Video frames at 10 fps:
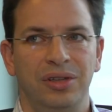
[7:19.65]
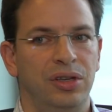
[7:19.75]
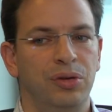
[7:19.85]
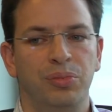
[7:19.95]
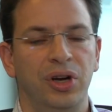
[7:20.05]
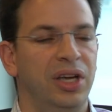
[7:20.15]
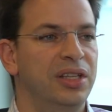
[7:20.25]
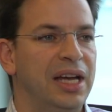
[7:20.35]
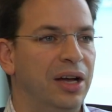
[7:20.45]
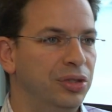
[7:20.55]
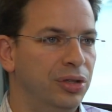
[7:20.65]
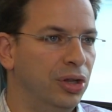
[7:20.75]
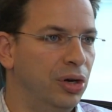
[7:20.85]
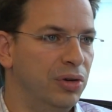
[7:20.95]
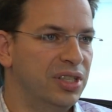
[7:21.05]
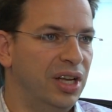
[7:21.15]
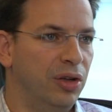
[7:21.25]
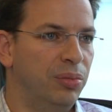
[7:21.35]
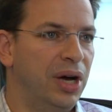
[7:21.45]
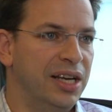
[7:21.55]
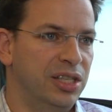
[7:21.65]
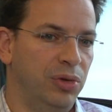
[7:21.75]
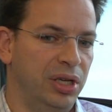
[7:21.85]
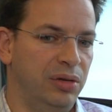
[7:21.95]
you bring it down to the lowest level possible.